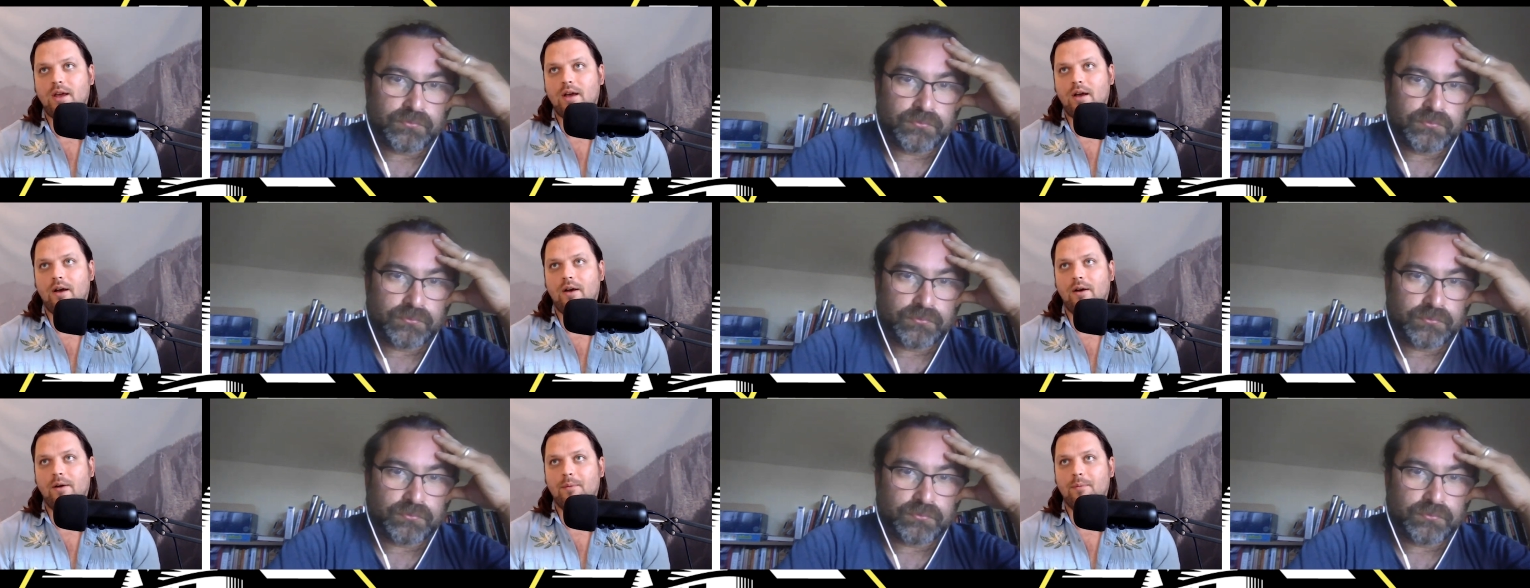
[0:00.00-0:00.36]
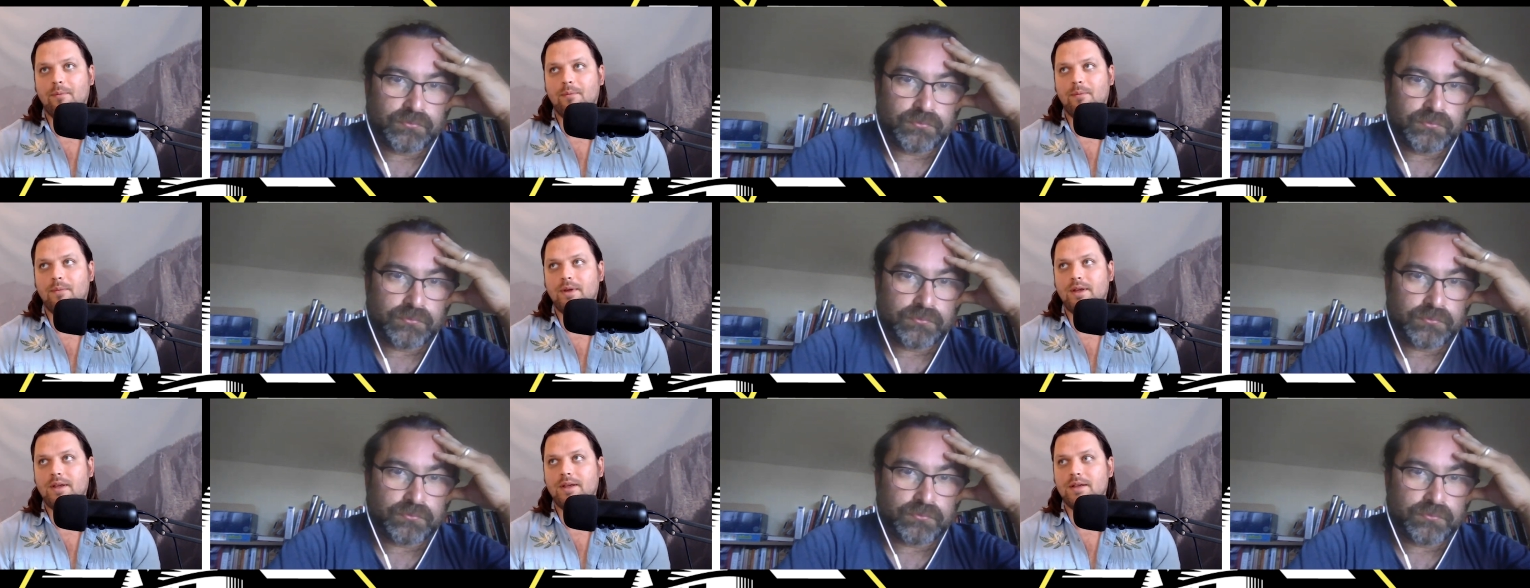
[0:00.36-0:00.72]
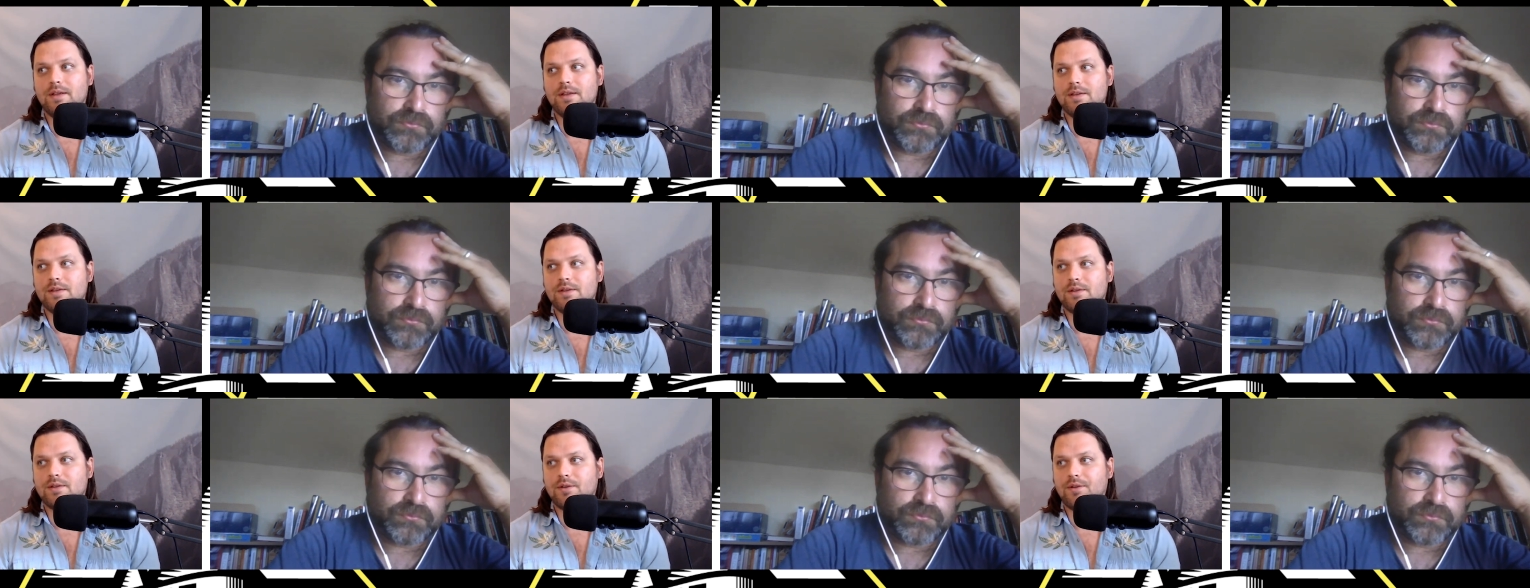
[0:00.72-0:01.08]
Speaker 1: um,
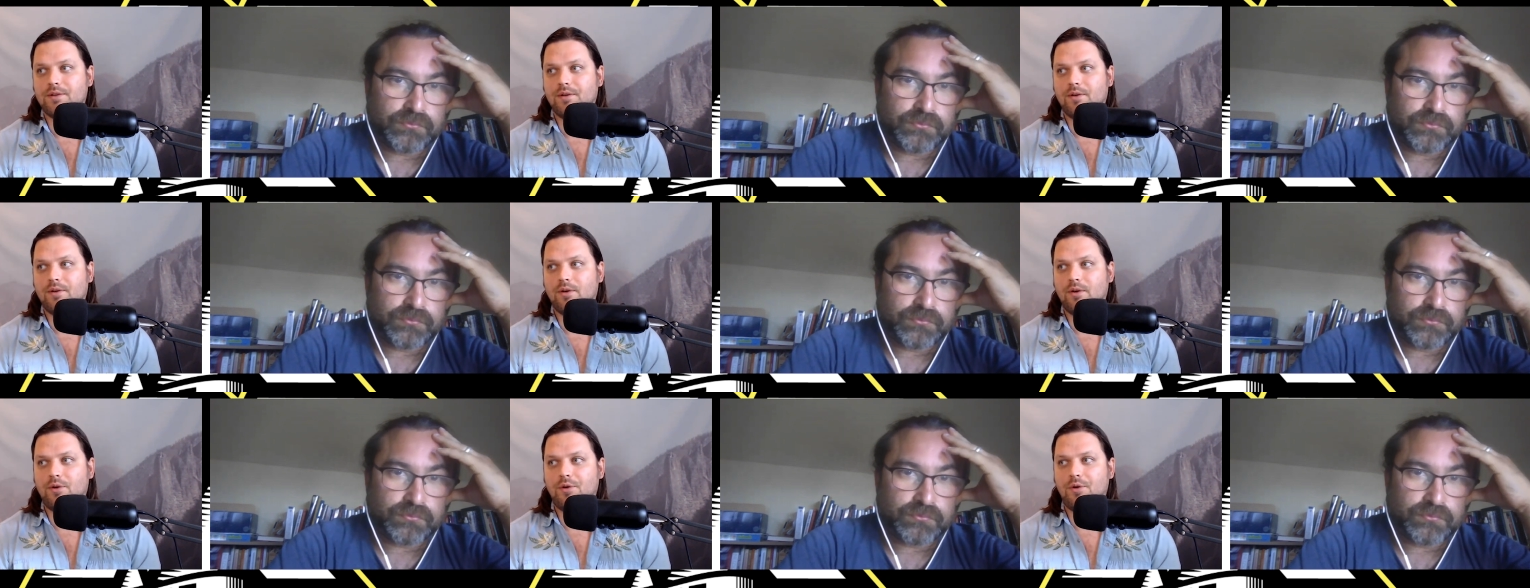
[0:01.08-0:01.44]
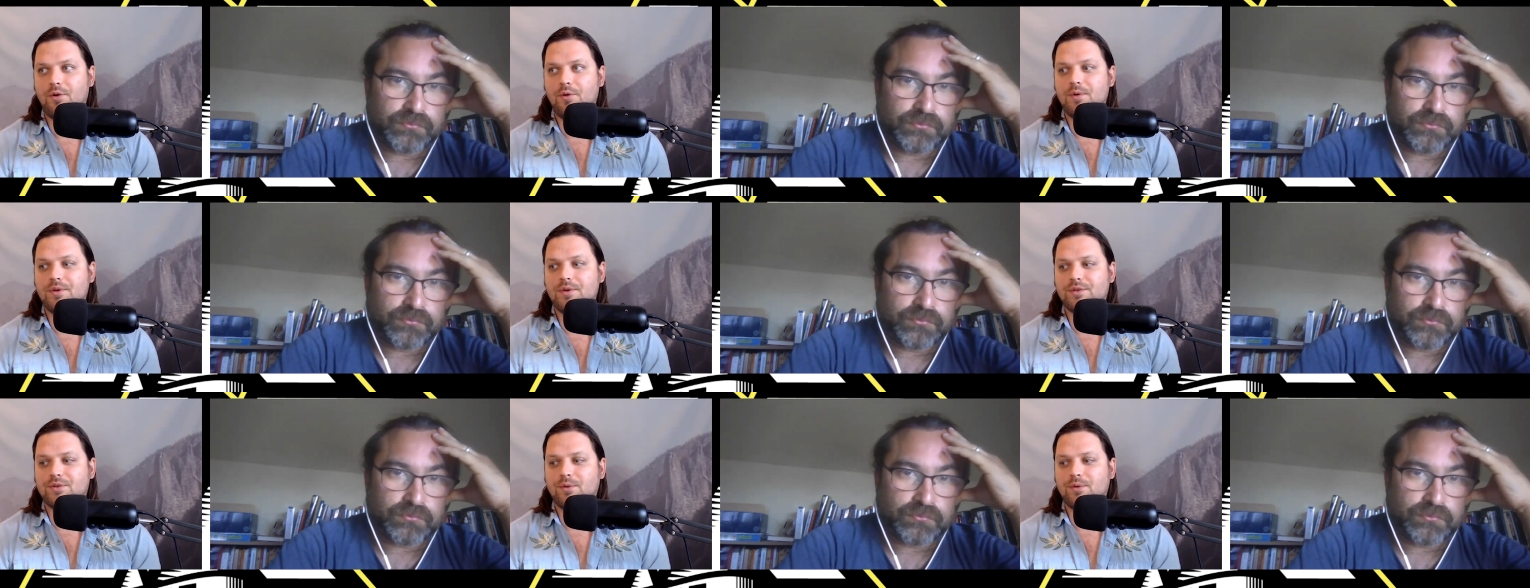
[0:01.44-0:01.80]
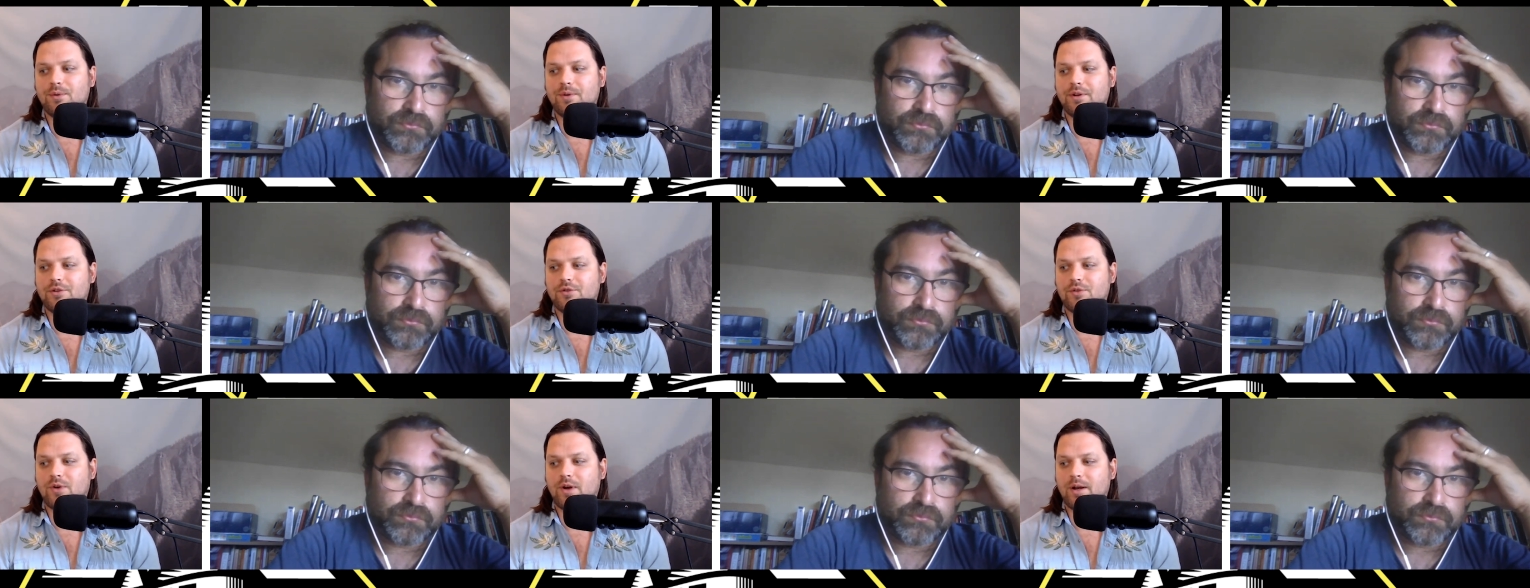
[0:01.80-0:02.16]
is who is going
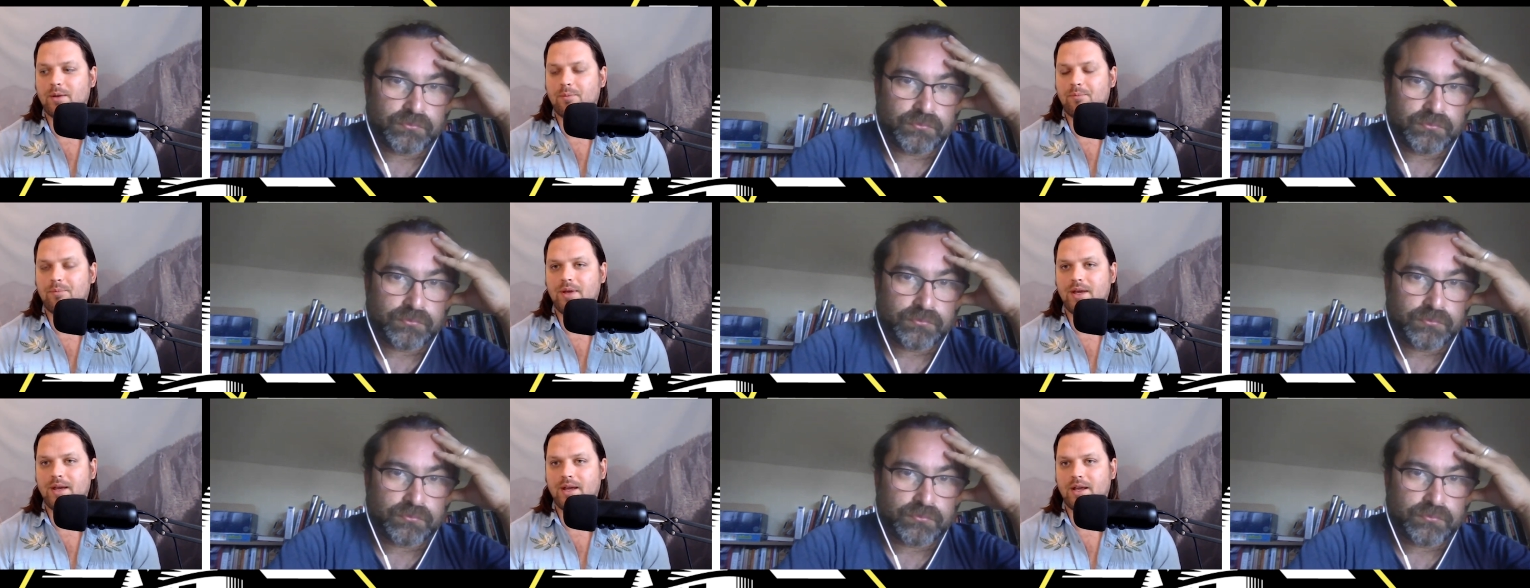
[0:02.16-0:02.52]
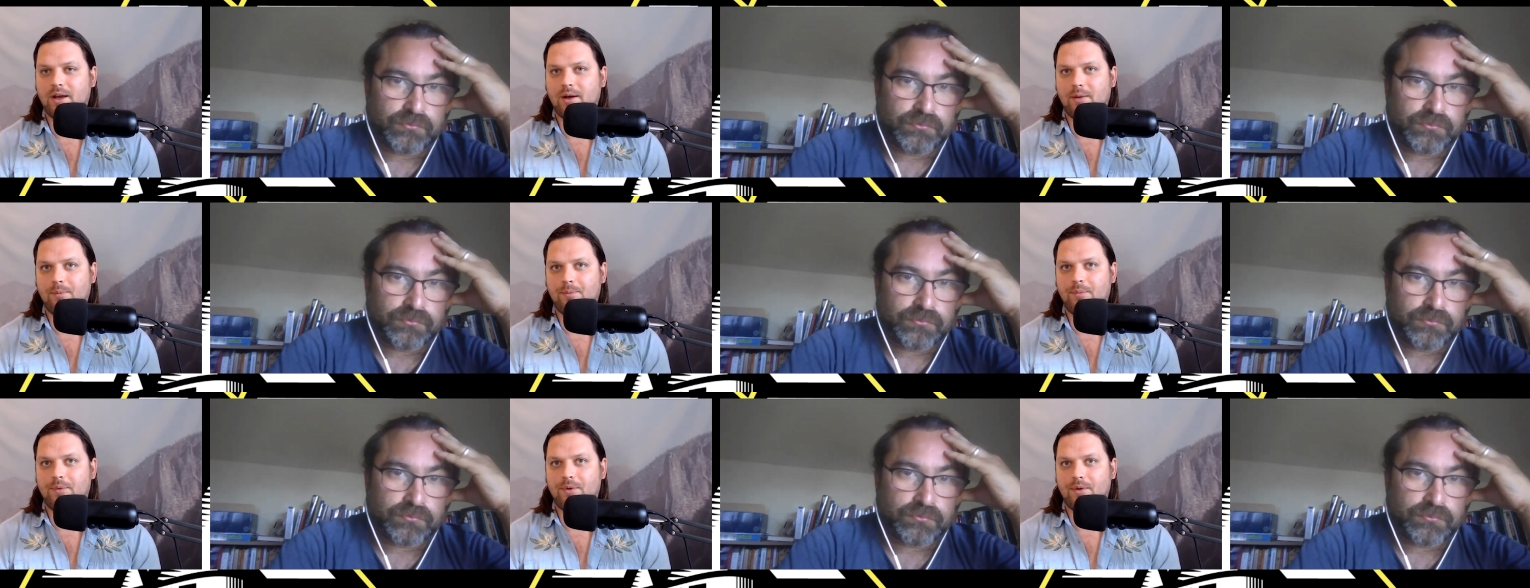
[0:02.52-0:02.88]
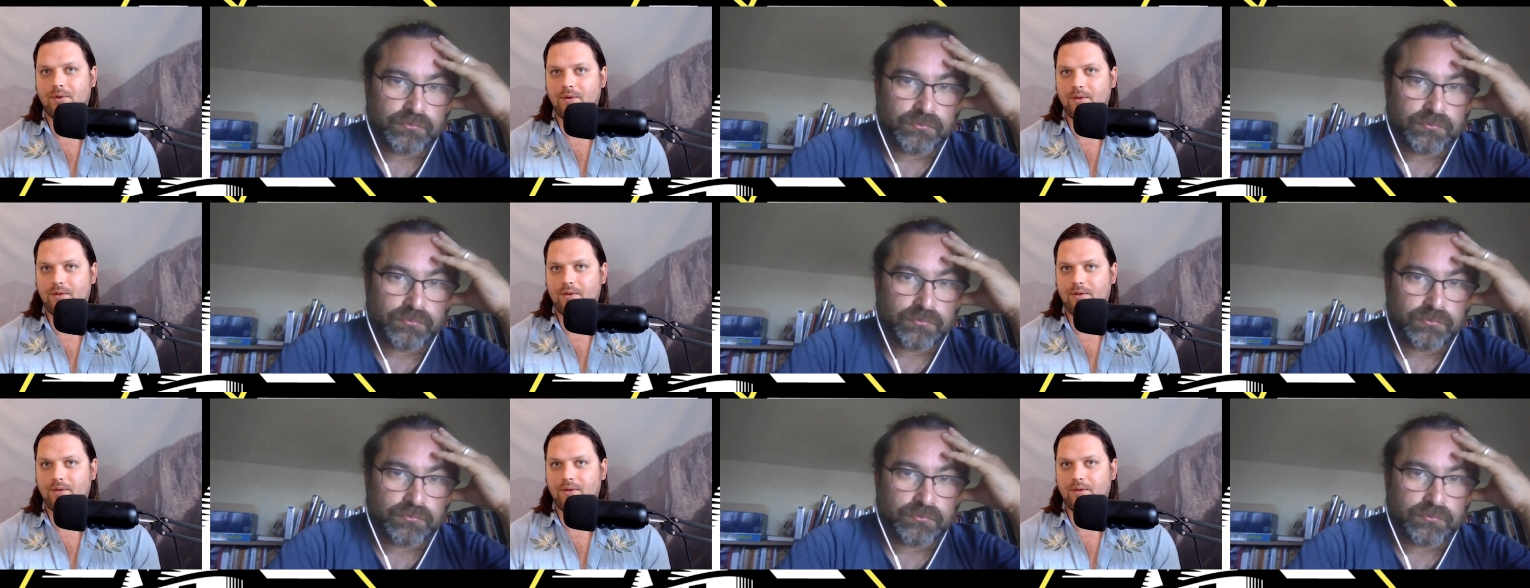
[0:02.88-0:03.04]
to try to pick up